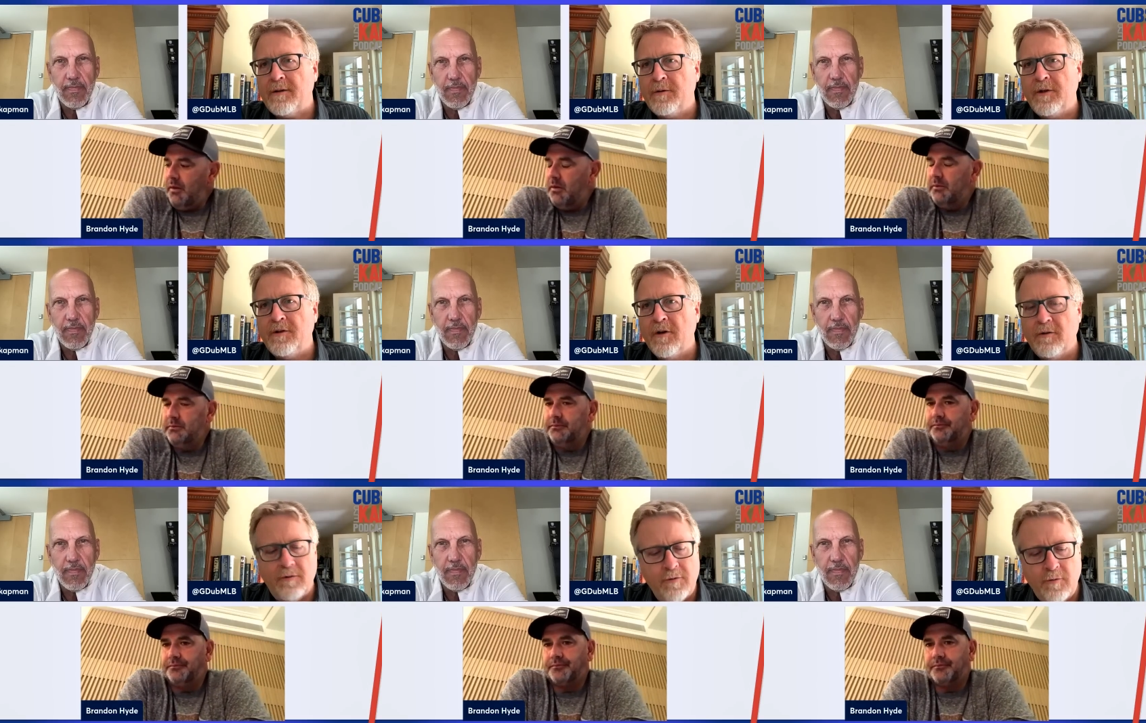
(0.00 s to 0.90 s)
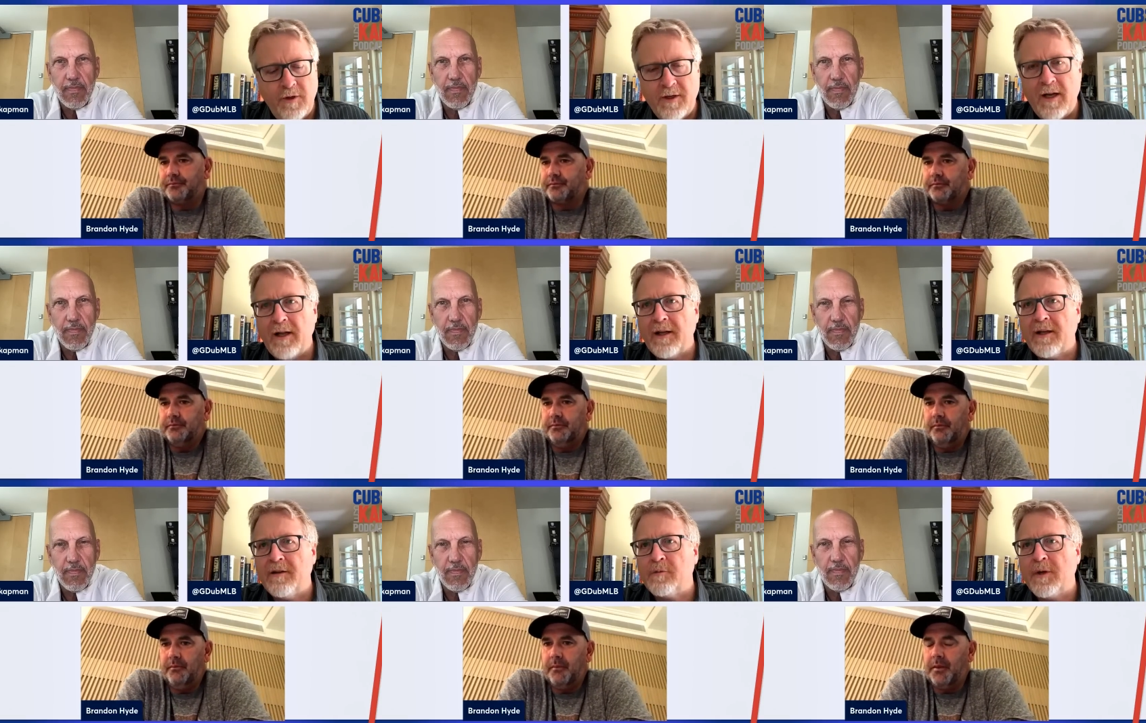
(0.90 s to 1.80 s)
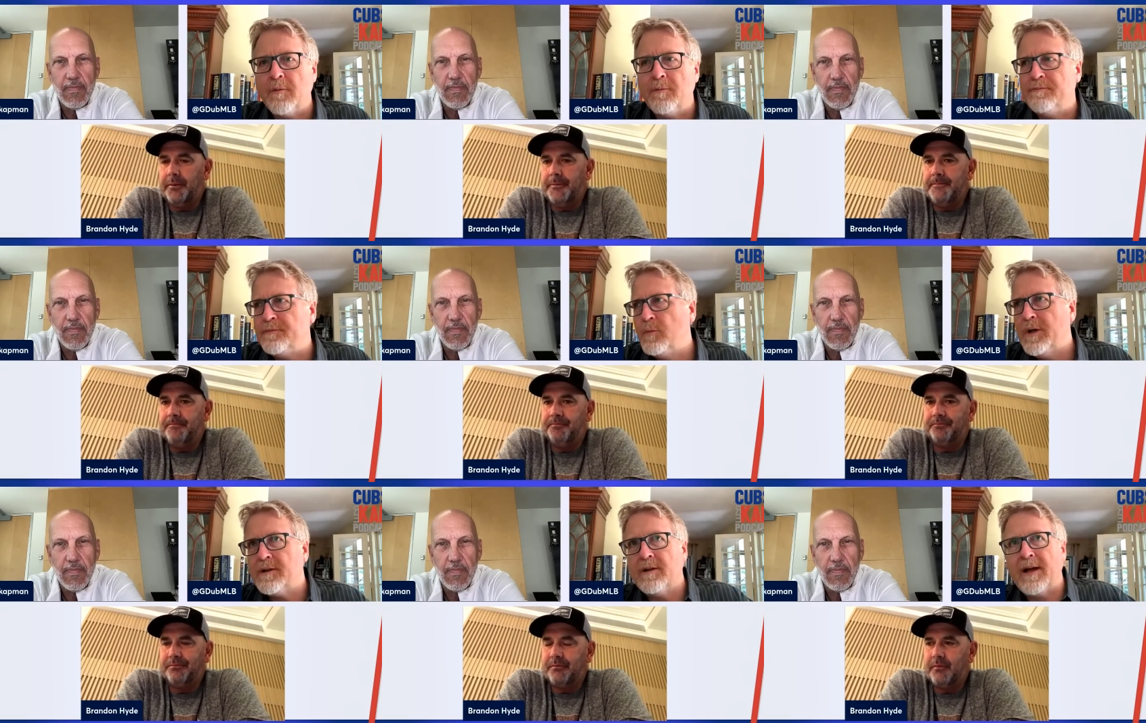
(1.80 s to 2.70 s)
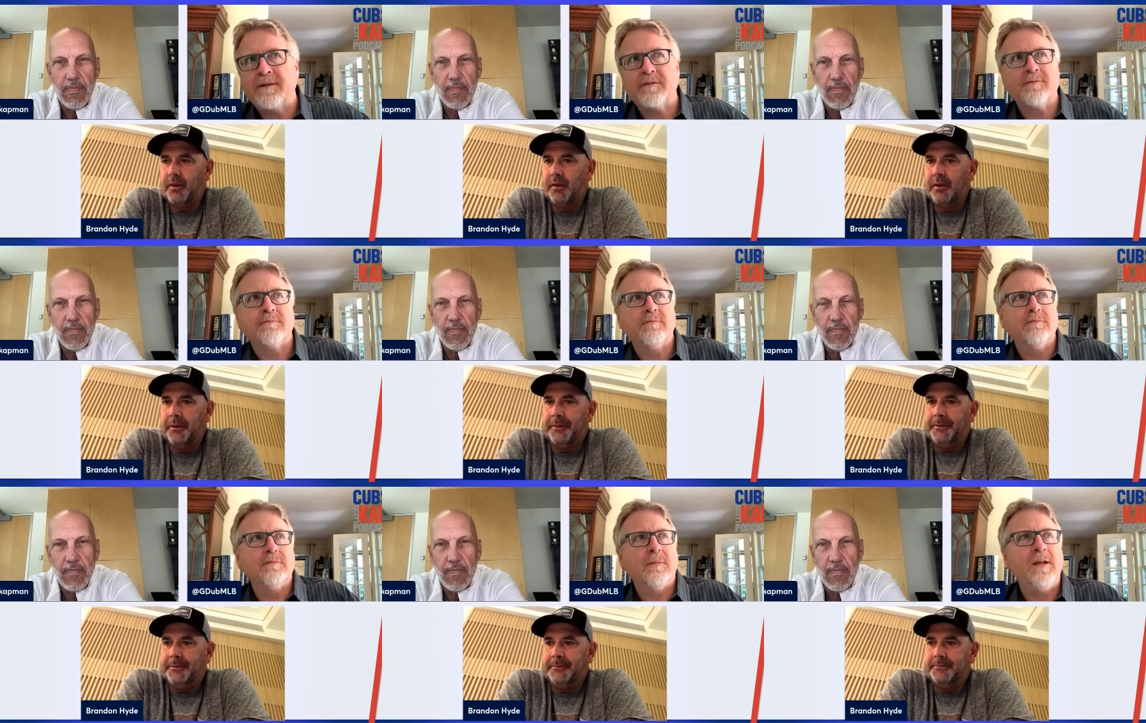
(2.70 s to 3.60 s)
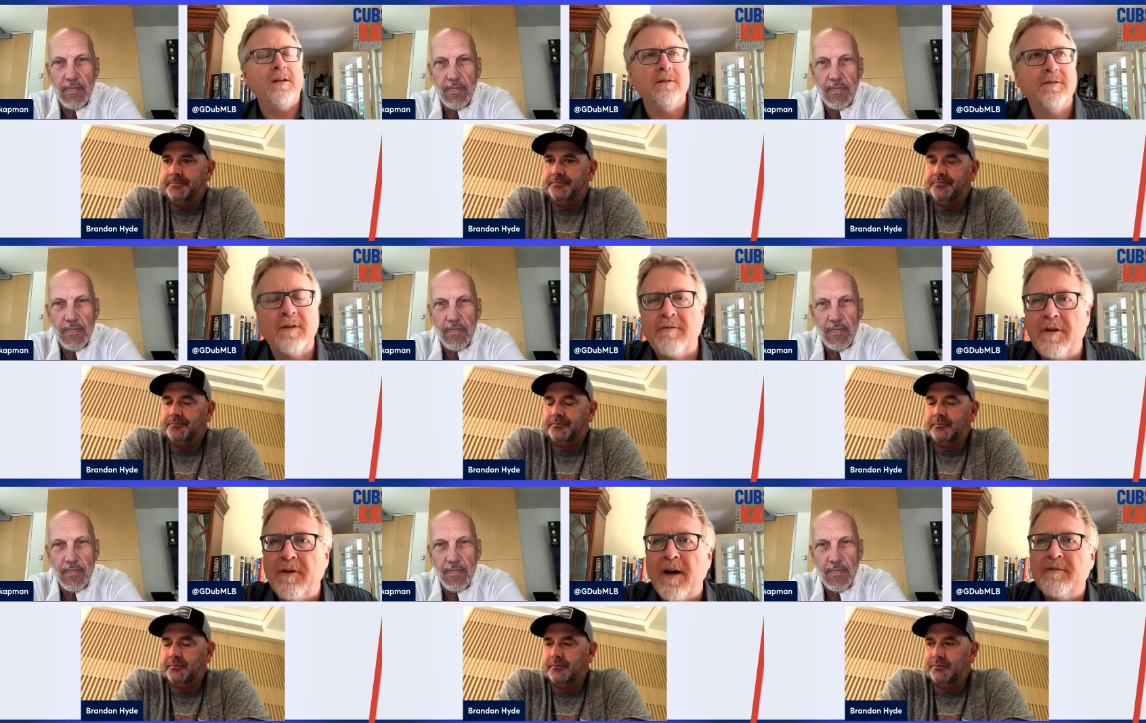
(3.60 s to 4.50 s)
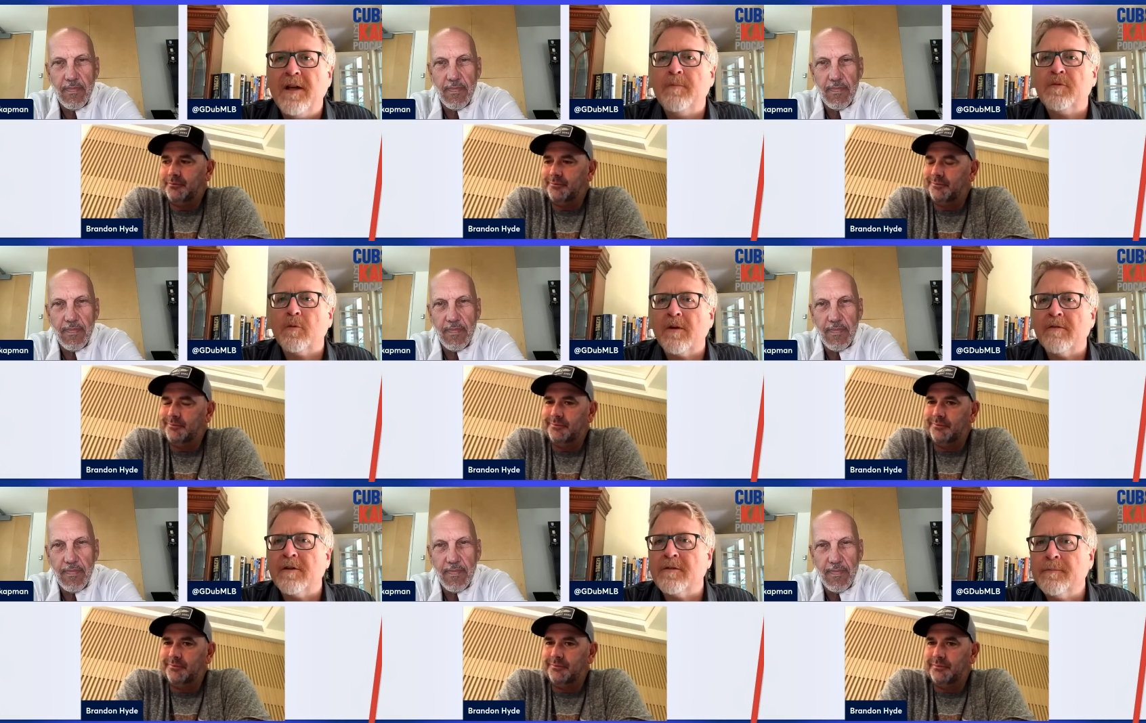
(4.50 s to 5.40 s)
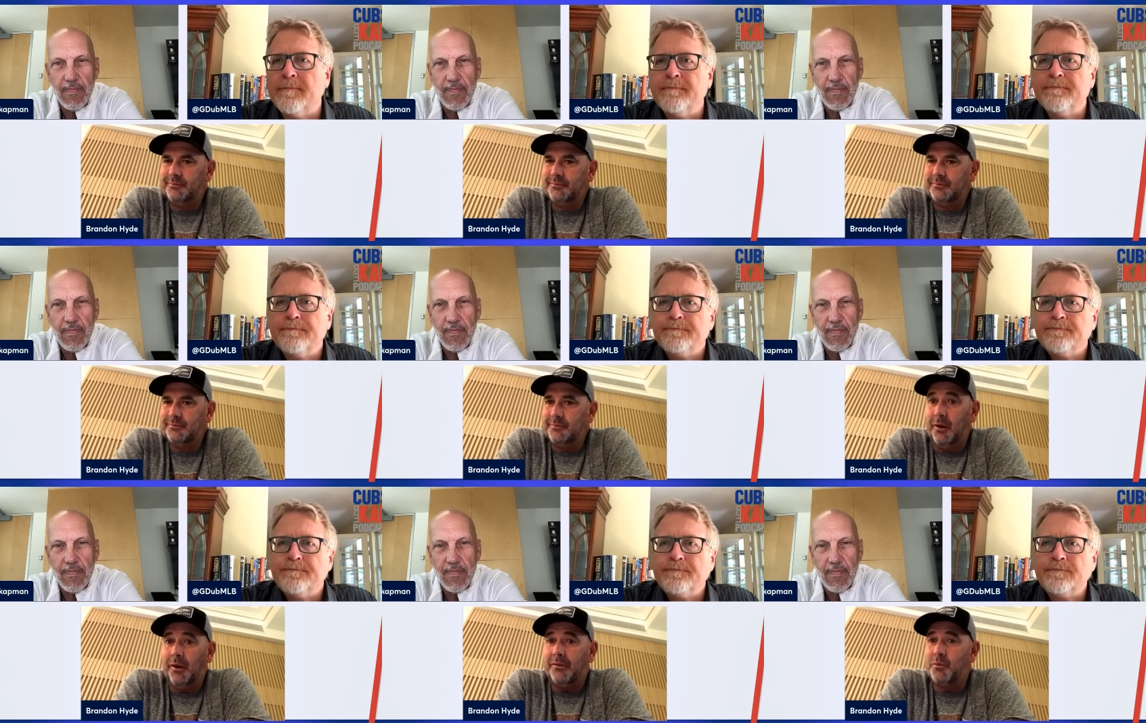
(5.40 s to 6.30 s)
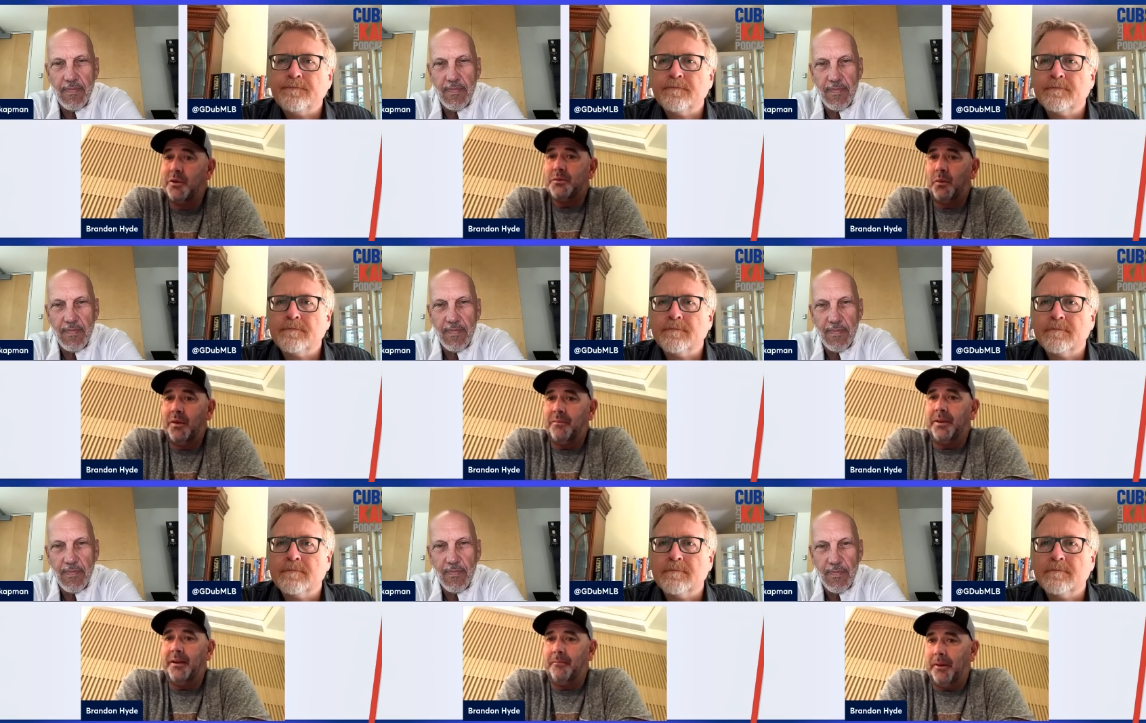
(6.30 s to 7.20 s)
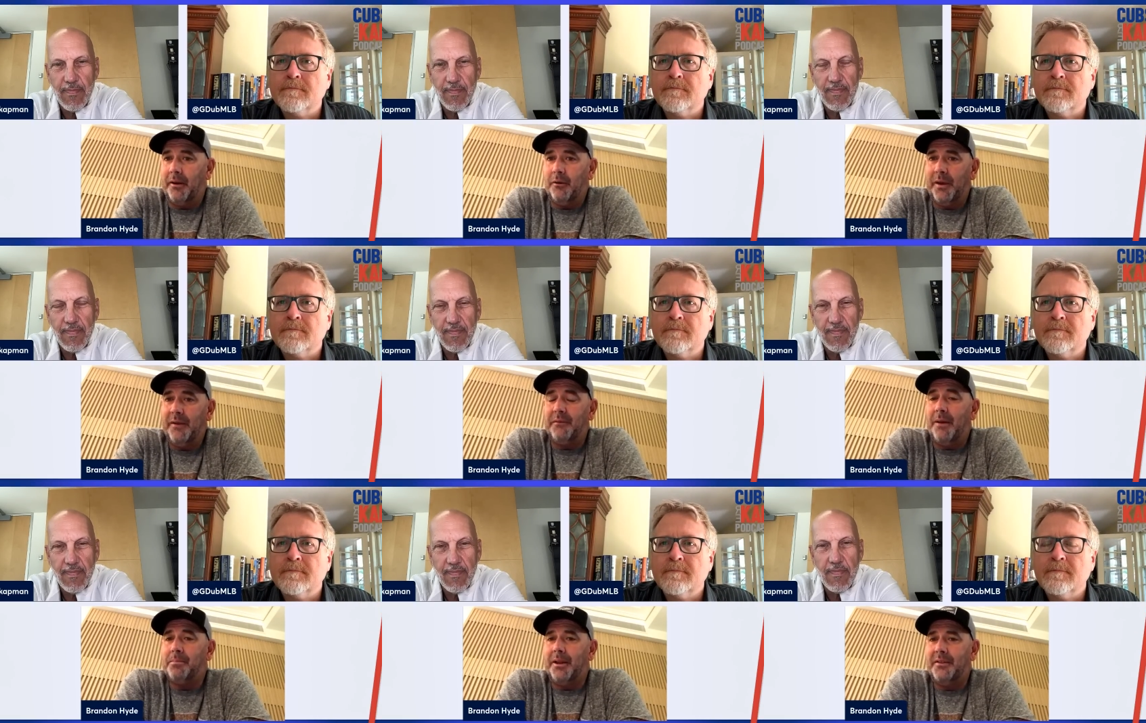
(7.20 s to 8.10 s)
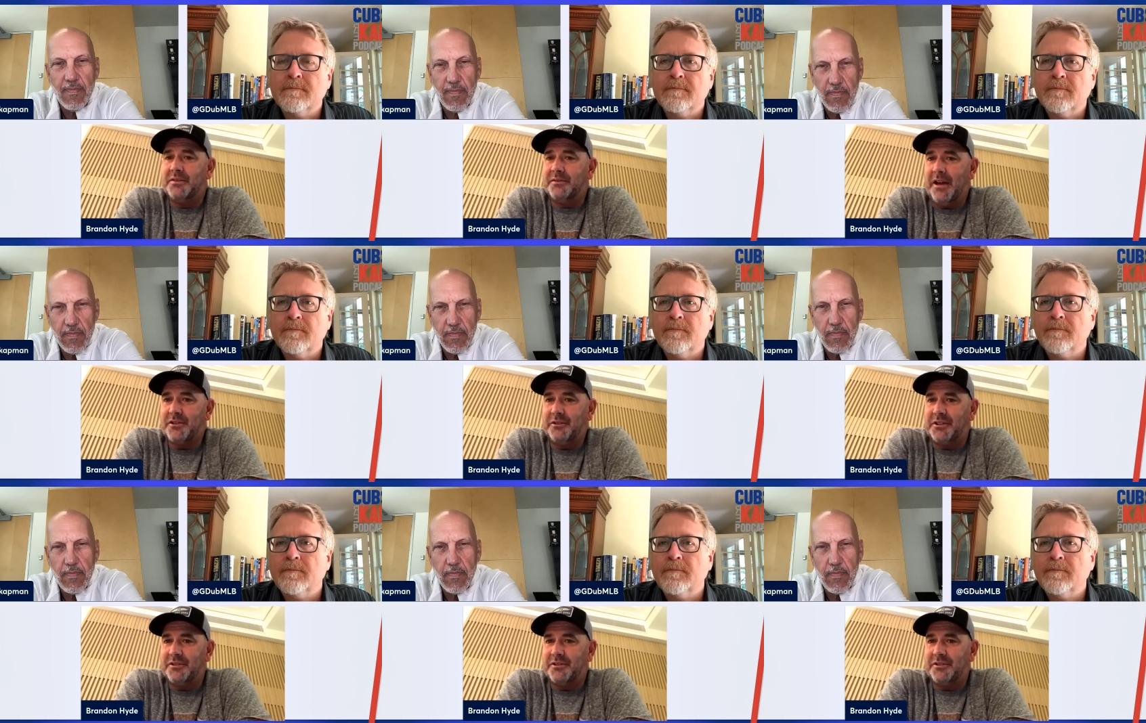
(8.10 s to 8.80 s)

Speaker 1: Who do you don't? Who do you not like? As we go, what the last eight seventy five games or whatever it is.
Speaker 2: Well, I wish we would have played them better. We have not played this National